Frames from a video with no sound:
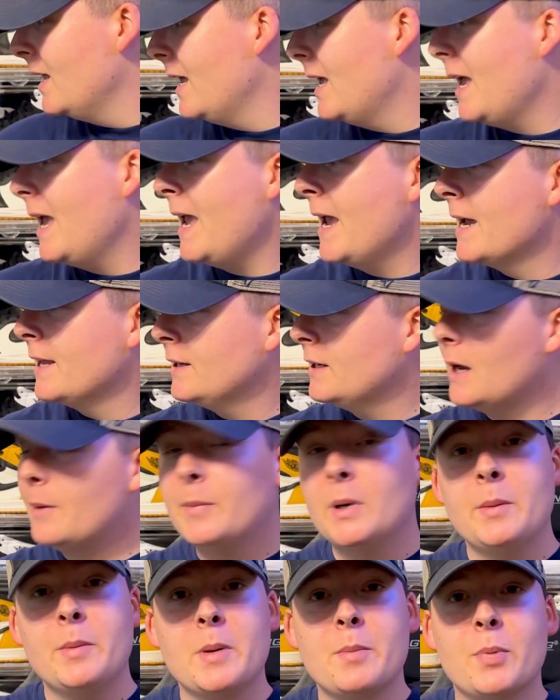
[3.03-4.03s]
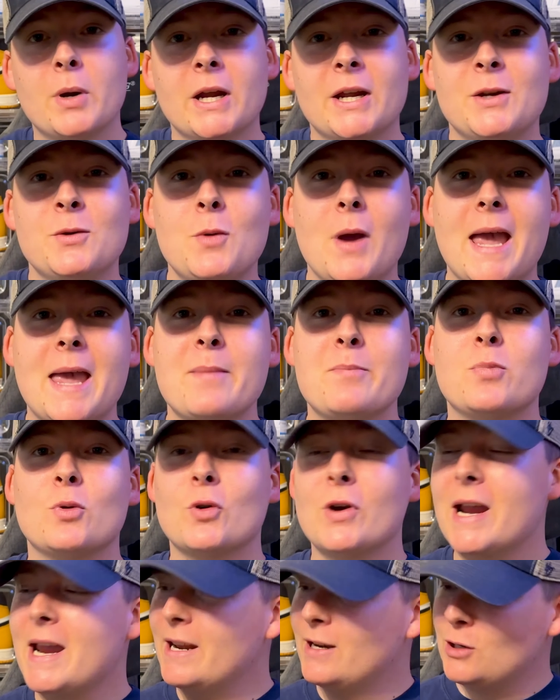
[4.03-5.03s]
and I'm going to be bringing you a
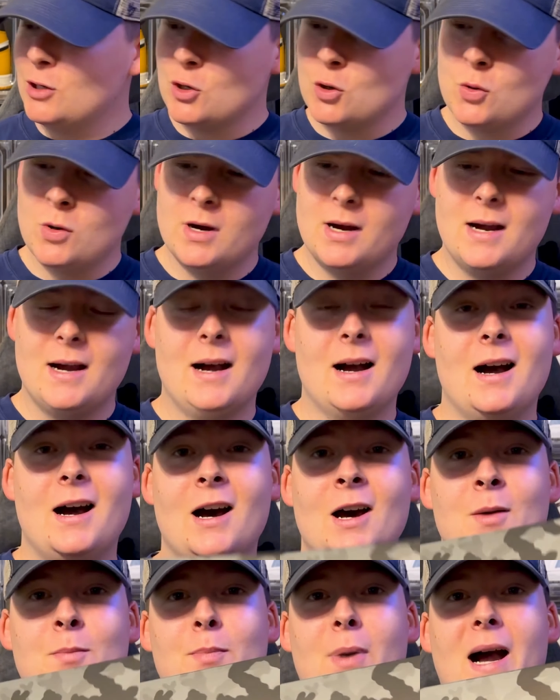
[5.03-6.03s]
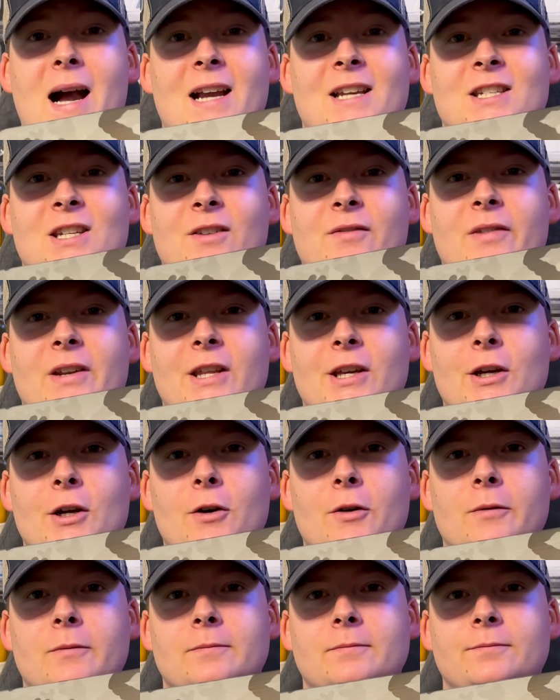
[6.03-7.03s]
brand new unboxing
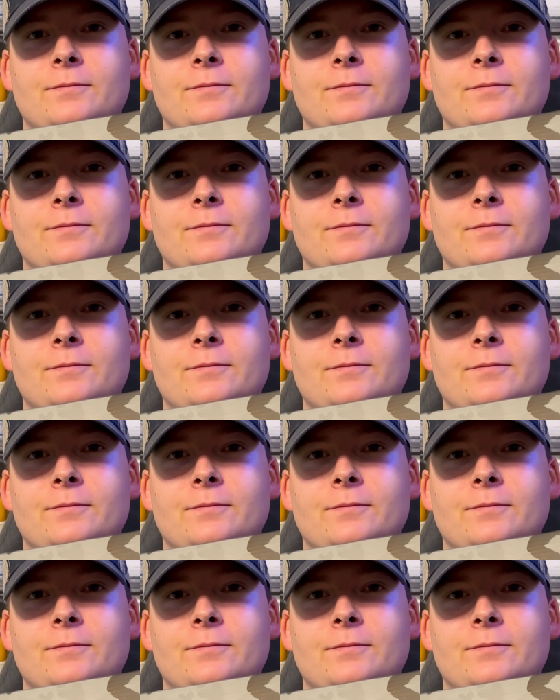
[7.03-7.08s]
video.